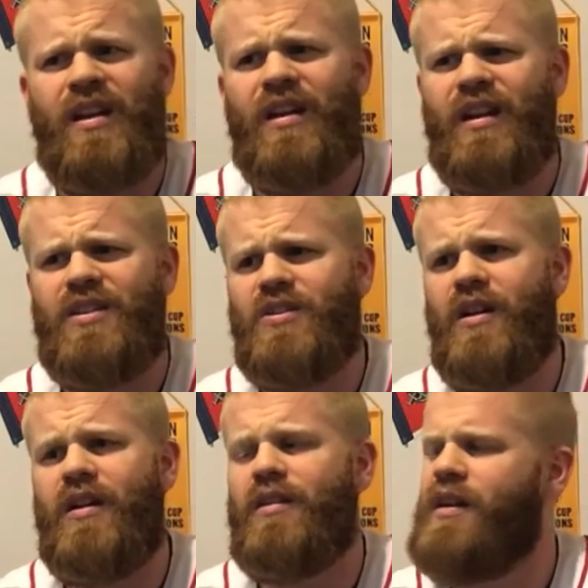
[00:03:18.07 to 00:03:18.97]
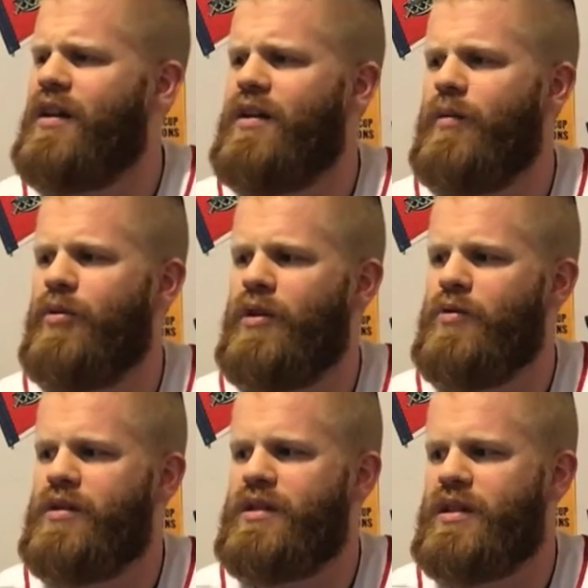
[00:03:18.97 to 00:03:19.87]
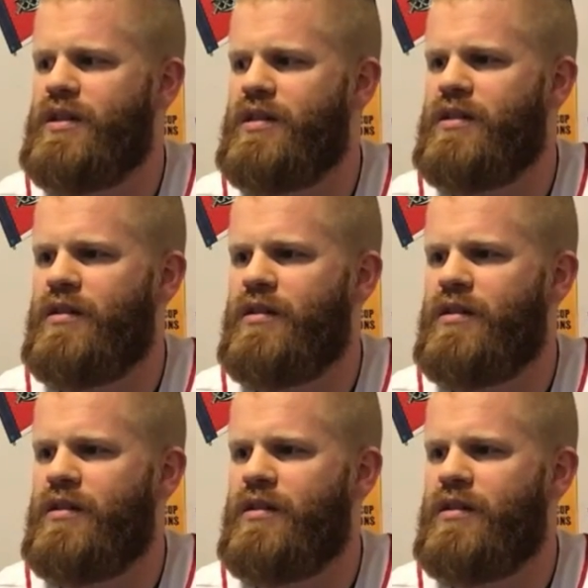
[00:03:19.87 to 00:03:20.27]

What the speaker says: I saw he had a number. It was his